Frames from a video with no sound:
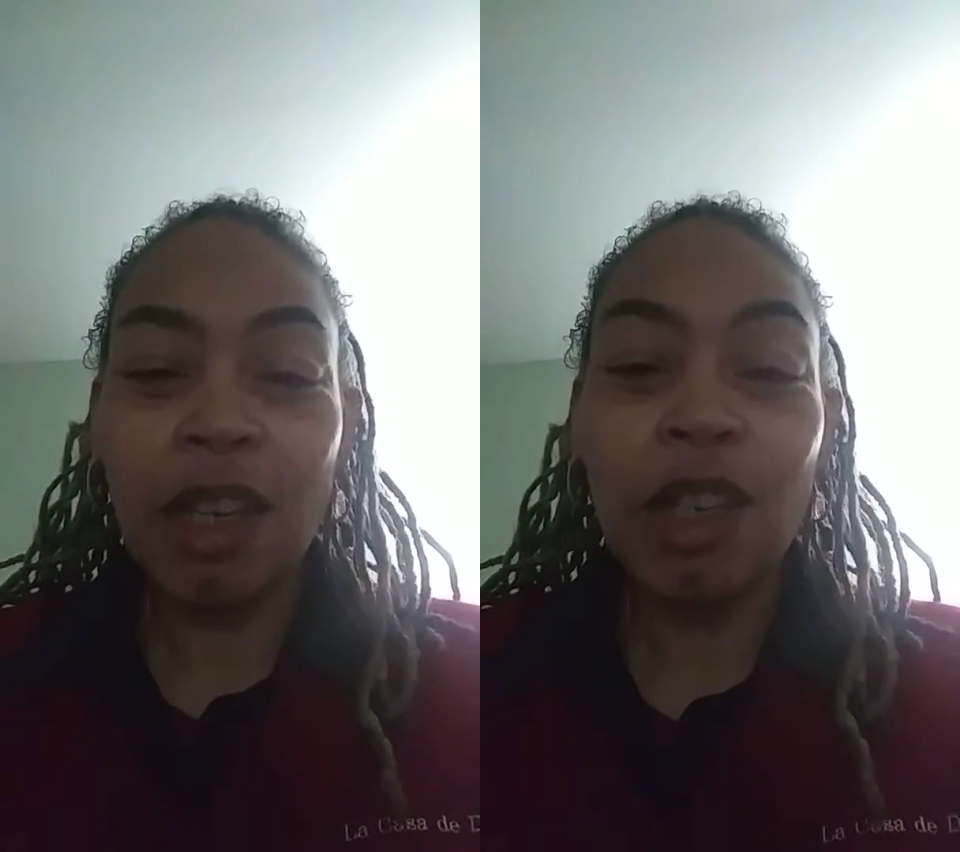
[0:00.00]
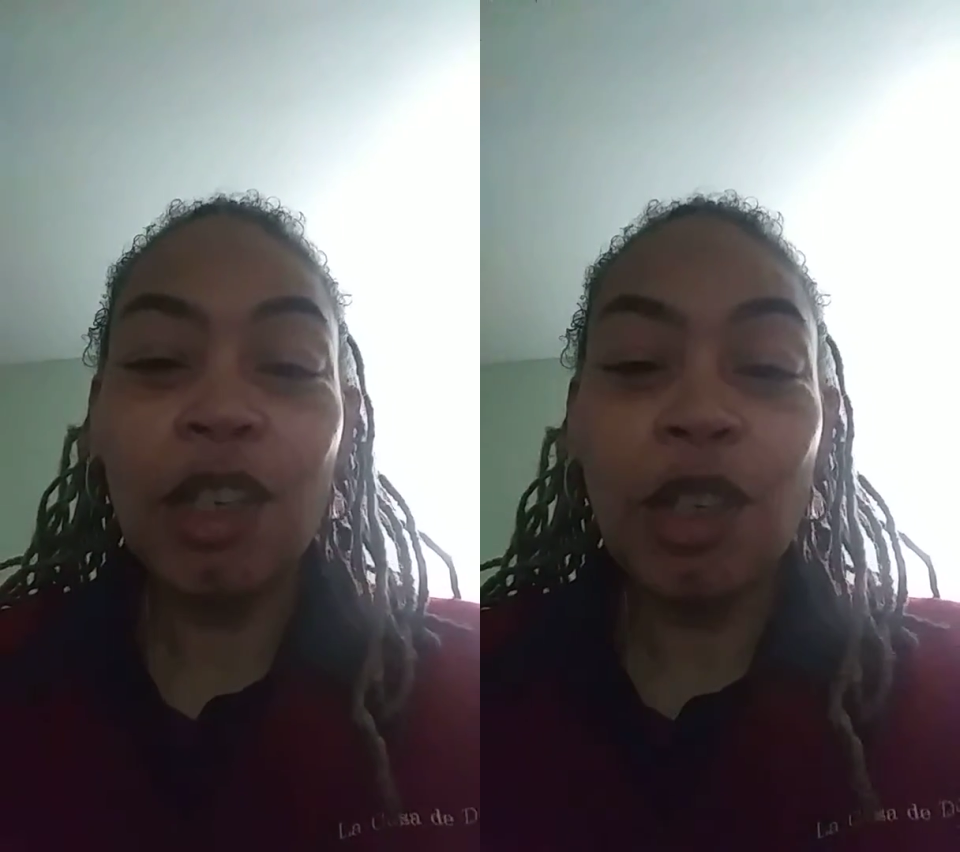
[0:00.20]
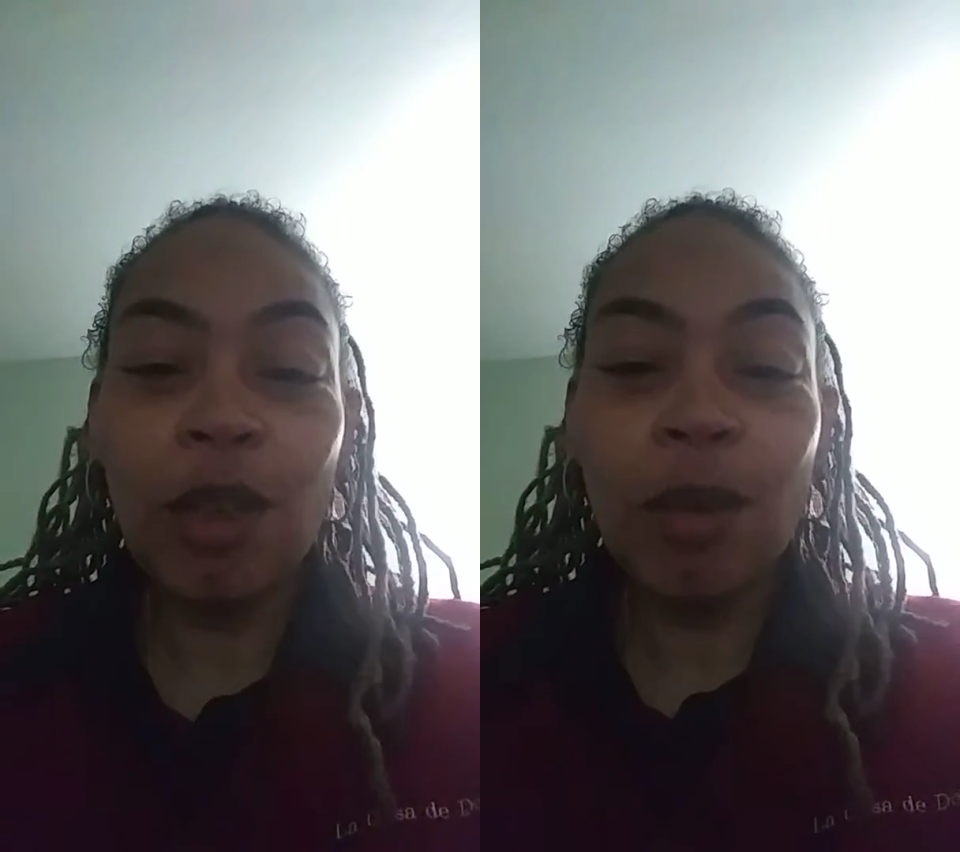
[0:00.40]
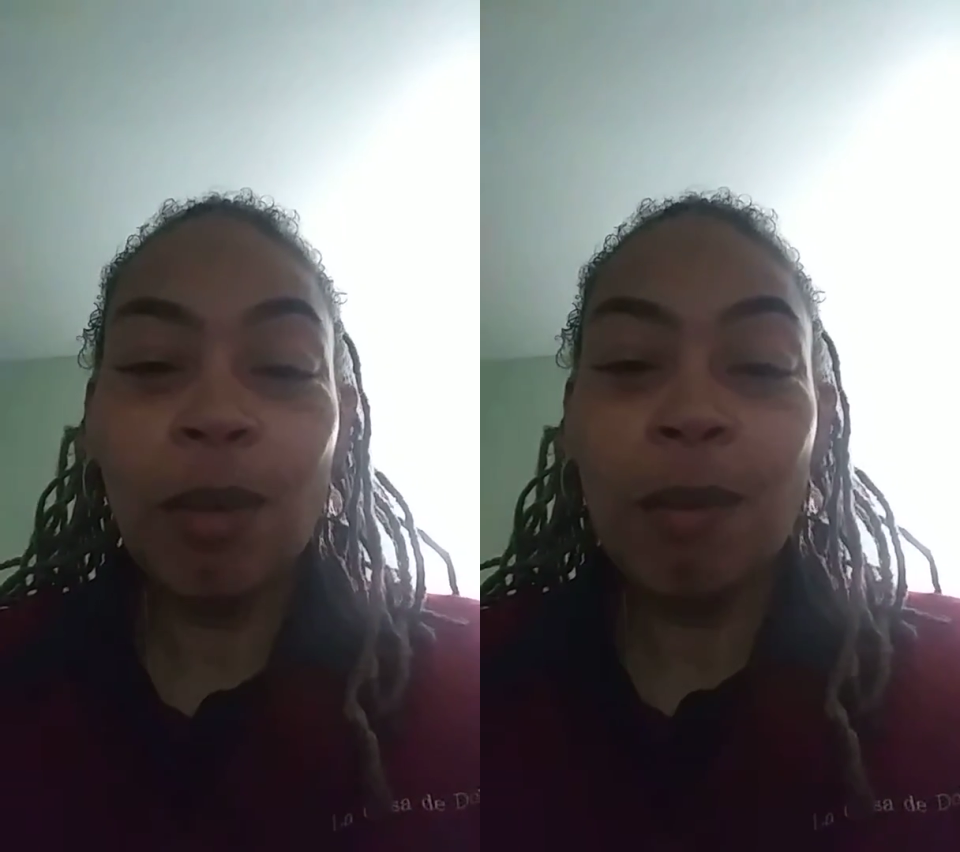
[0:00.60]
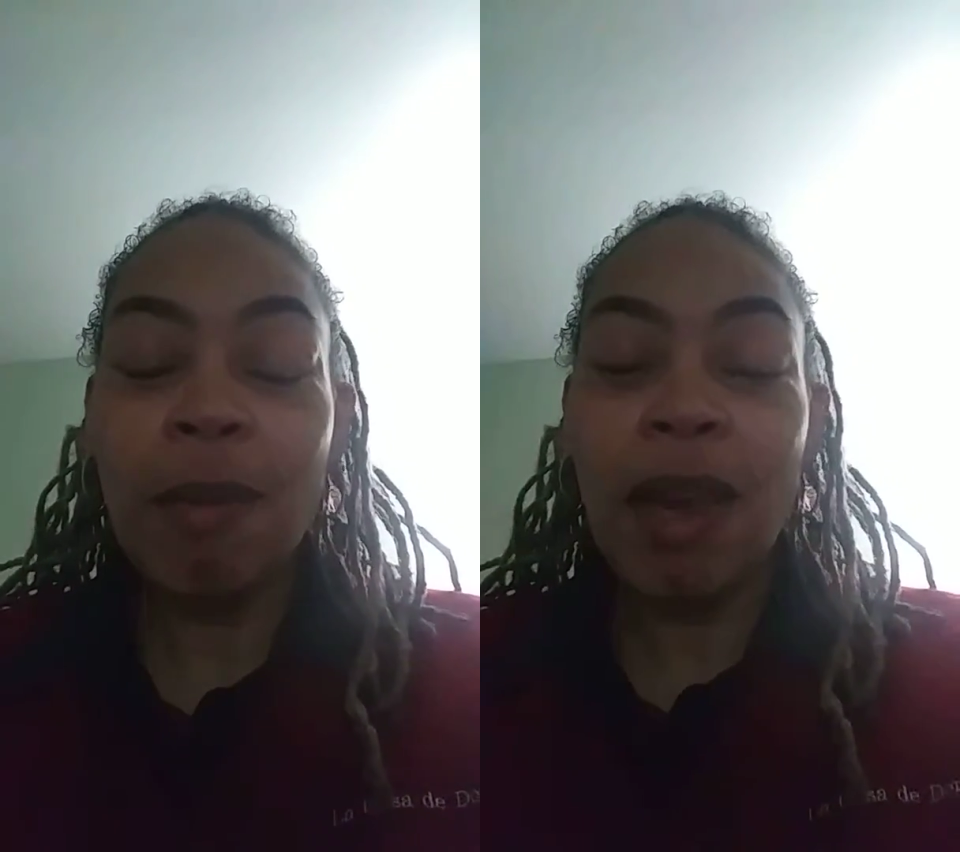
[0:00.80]
You
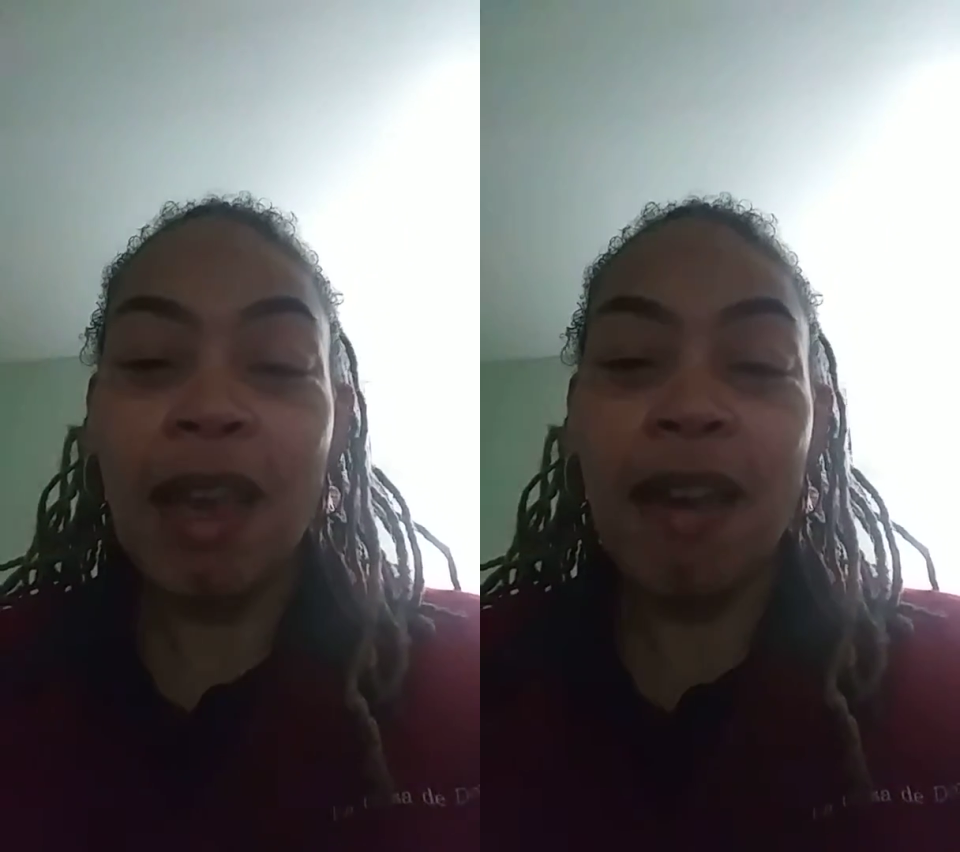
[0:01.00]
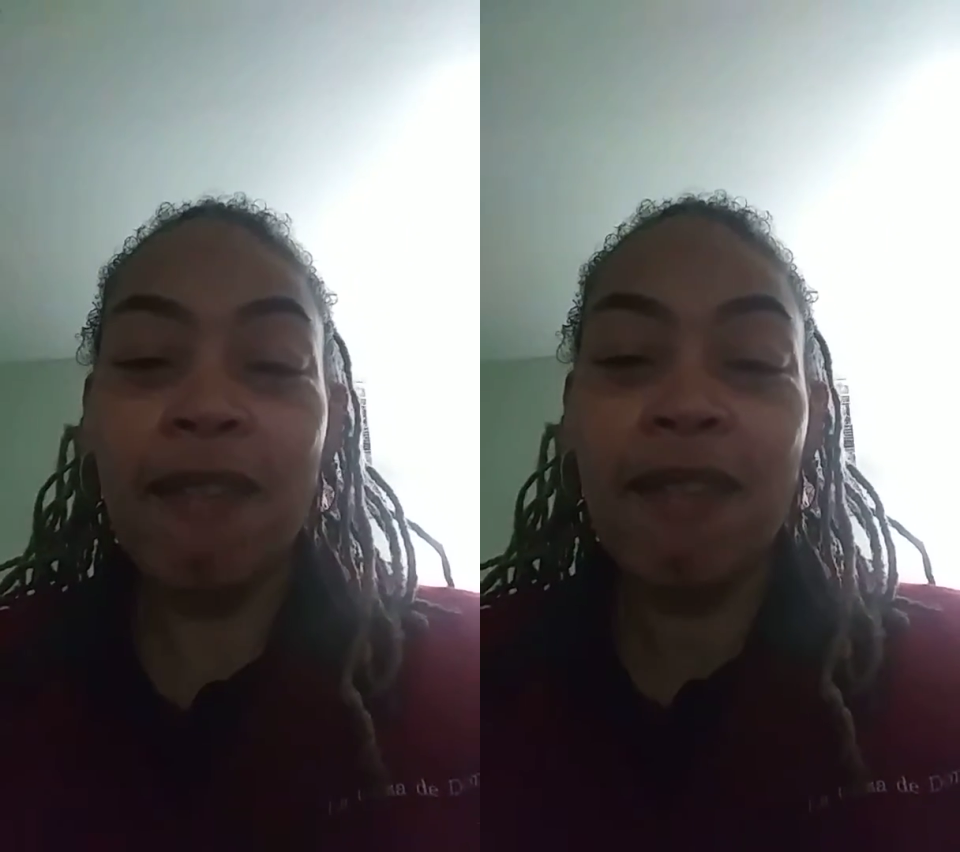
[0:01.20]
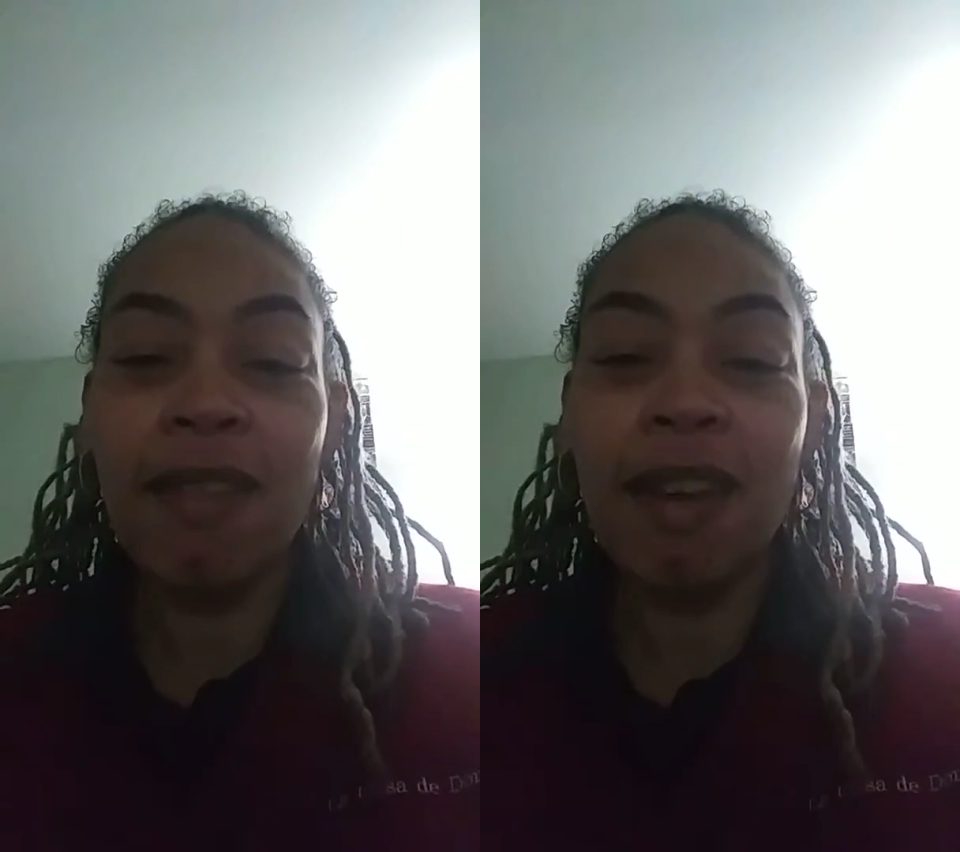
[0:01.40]
may have